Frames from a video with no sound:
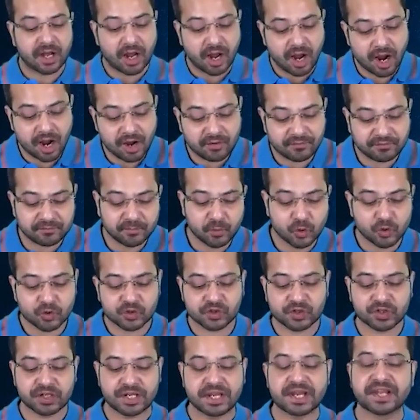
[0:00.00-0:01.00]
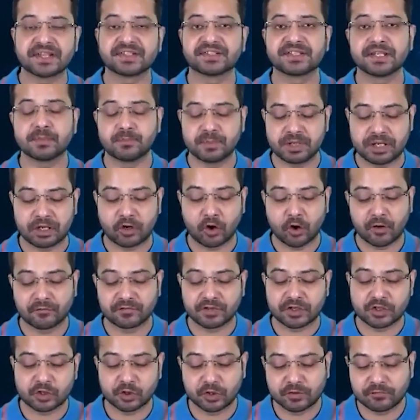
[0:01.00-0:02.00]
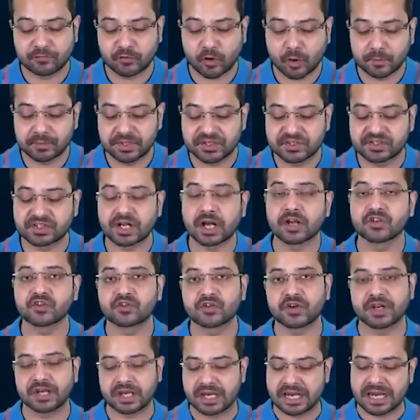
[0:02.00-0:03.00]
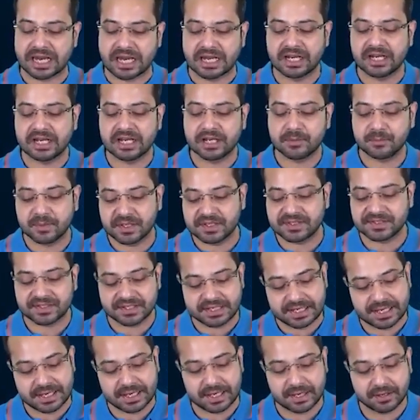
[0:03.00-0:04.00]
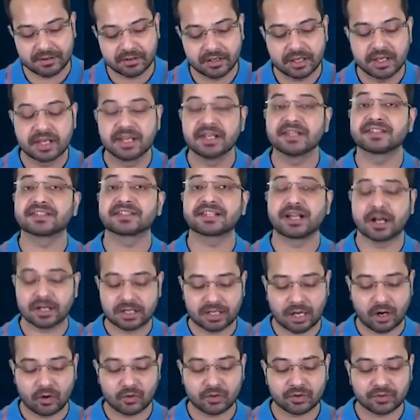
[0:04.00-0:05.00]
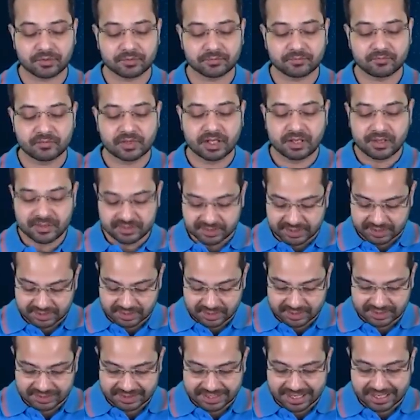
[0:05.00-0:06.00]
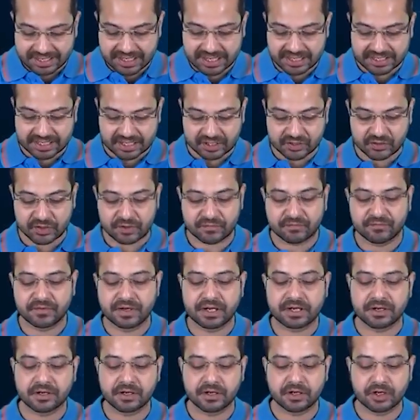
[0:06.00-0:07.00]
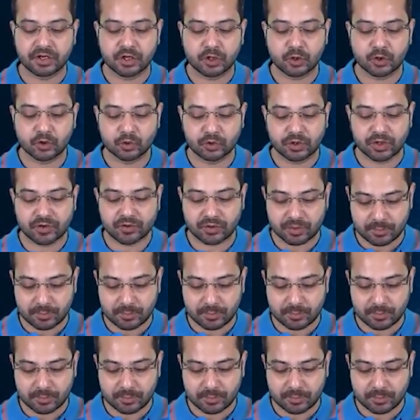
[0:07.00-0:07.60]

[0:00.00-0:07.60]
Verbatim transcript: the half portion ACB of the uniformly charged ring ADBCA is cut out, then the net electric field due to the